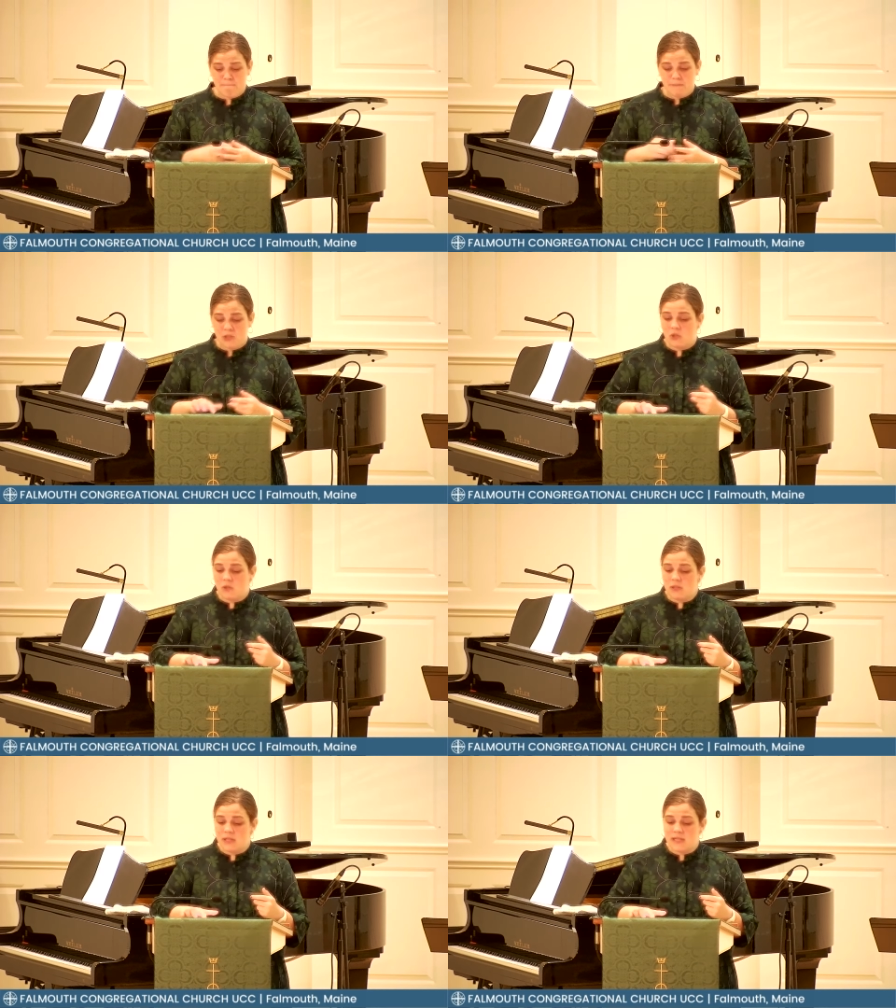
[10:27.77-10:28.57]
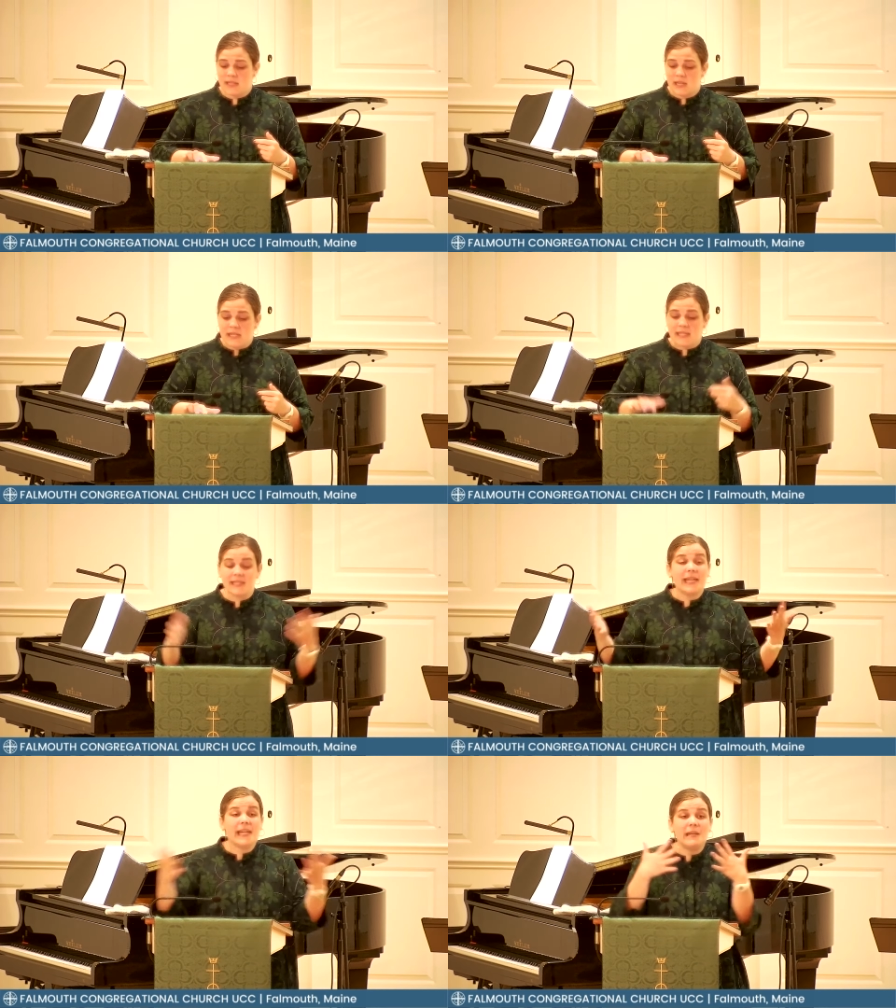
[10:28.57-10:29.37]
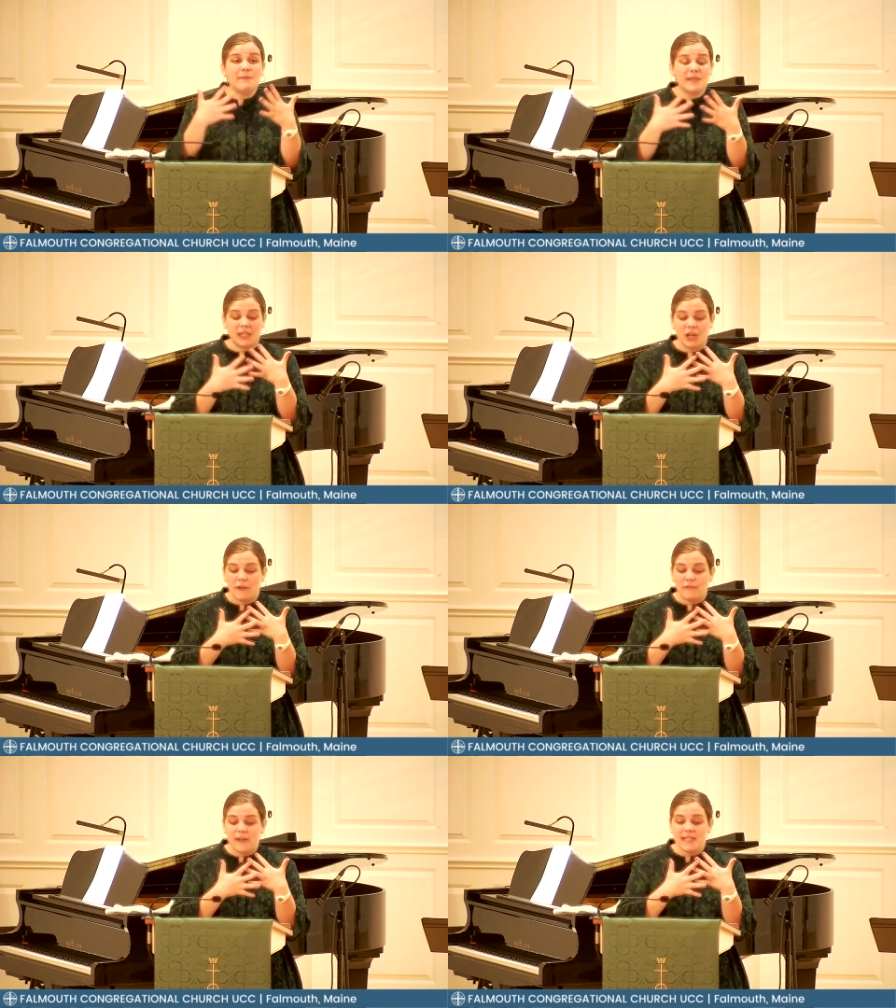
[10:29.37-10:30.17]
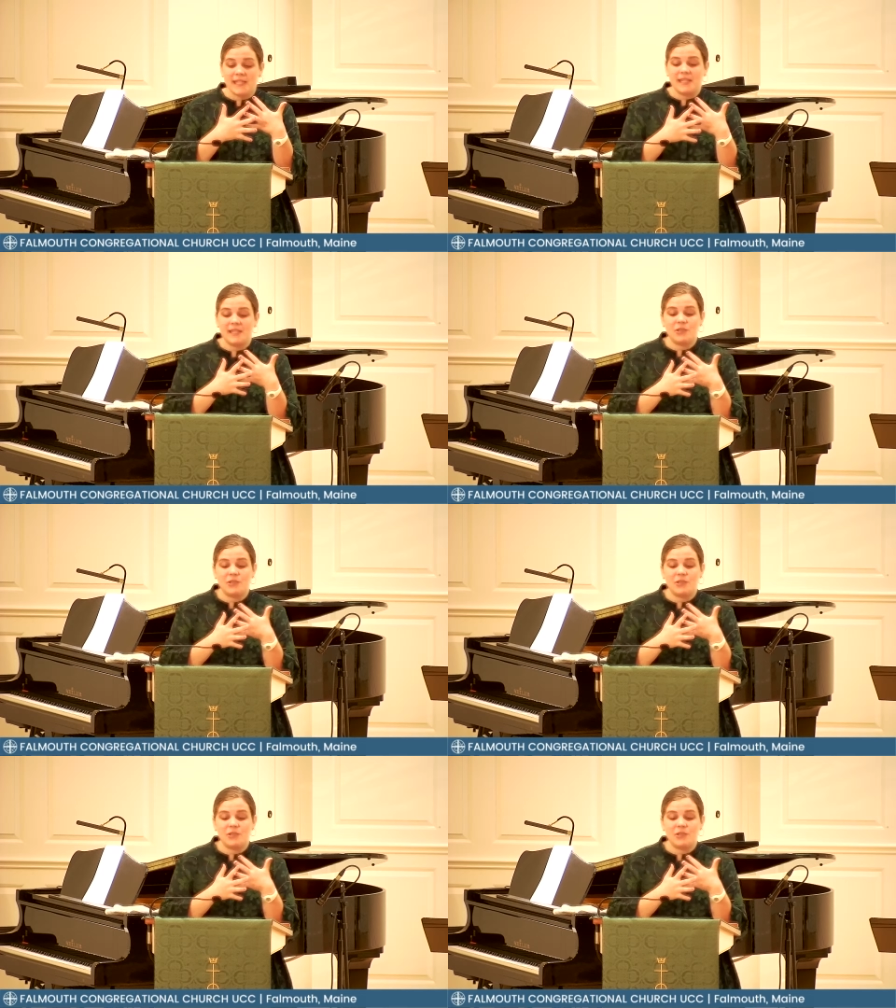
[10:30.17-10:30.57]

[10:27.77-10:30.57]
Doors slammed in our faces,